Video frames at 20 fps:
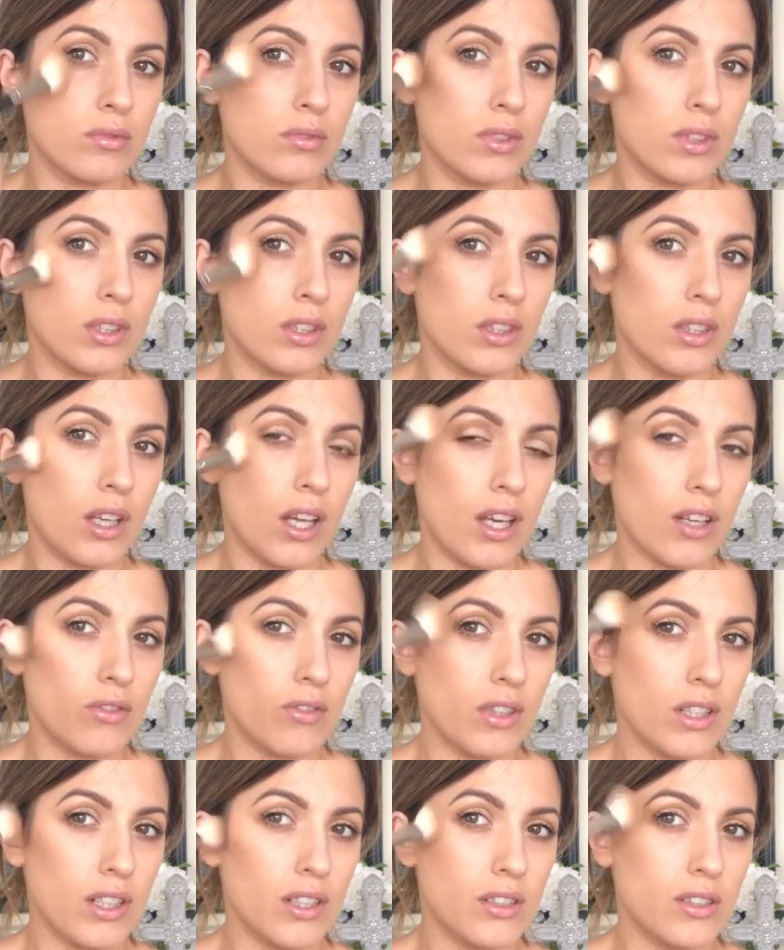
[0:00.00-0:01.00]
And like
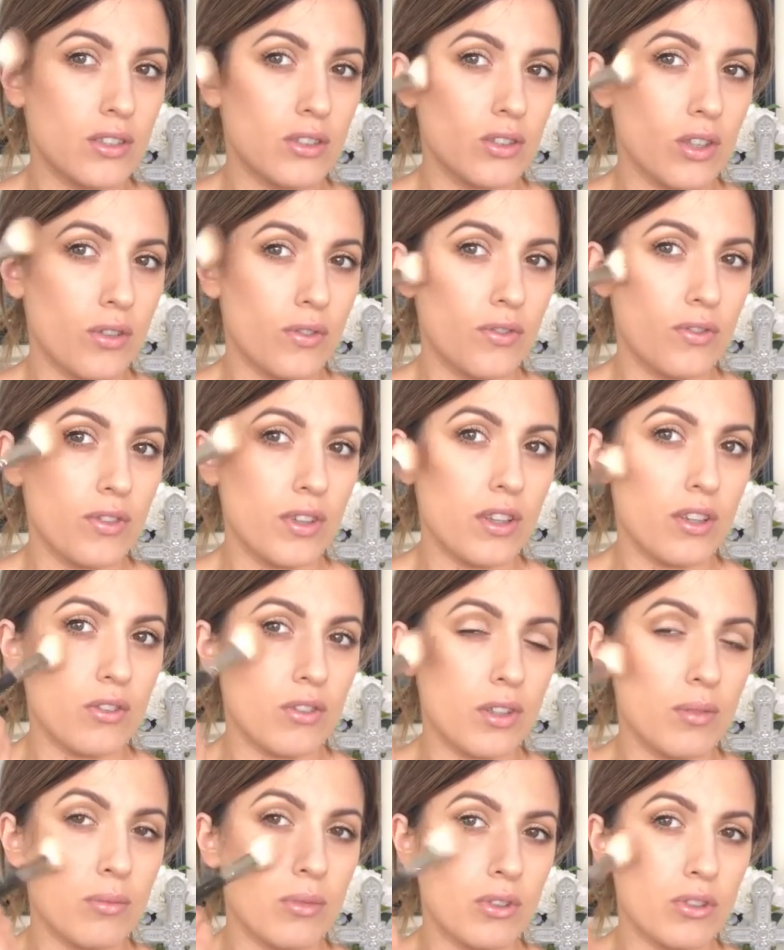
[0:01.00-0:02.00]
really soft feathery
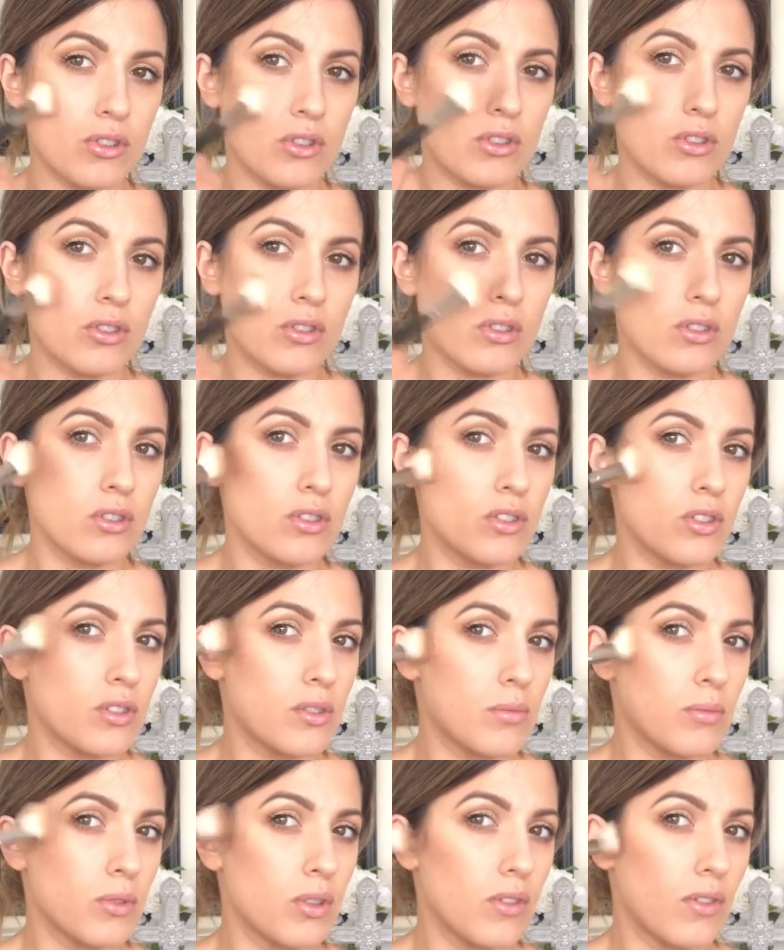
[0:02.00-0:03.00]
motions, just
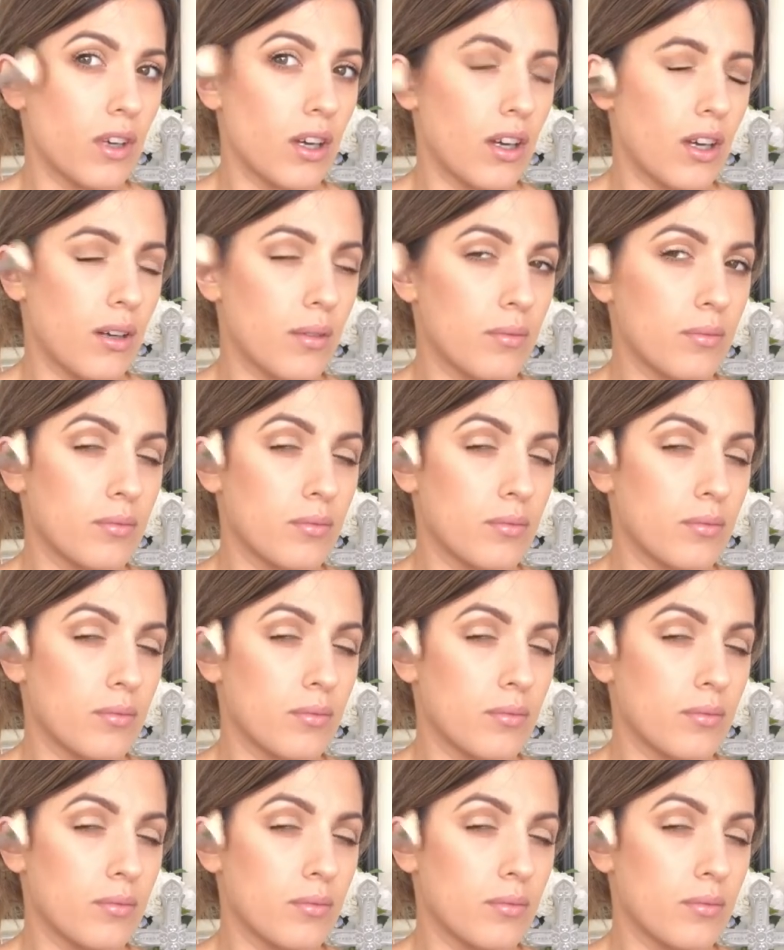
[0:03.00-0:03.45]
move it up.